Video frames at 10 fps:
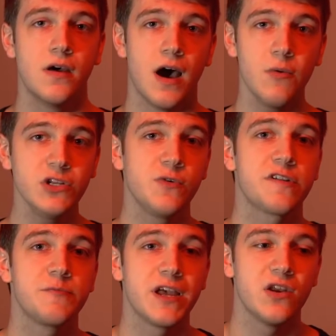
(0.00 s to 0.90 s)
I want to
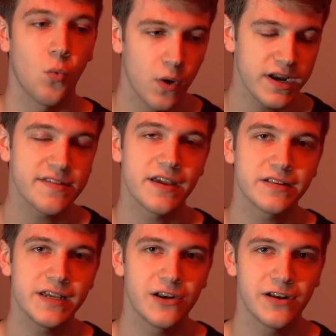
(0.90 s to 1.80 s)
explain what
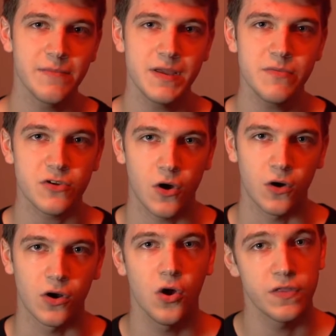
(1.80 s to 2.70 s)
exactly internet memes
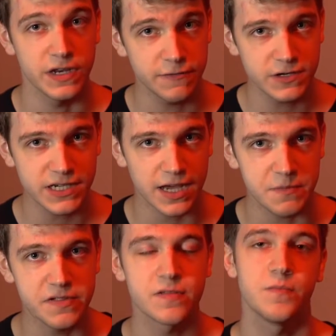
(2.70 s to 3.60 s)
are, the different
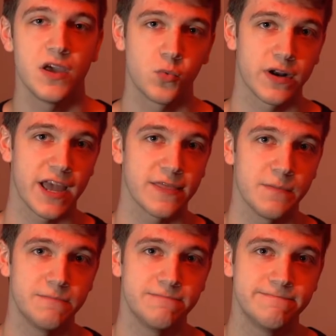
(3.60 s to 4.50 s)
types, and where to get them.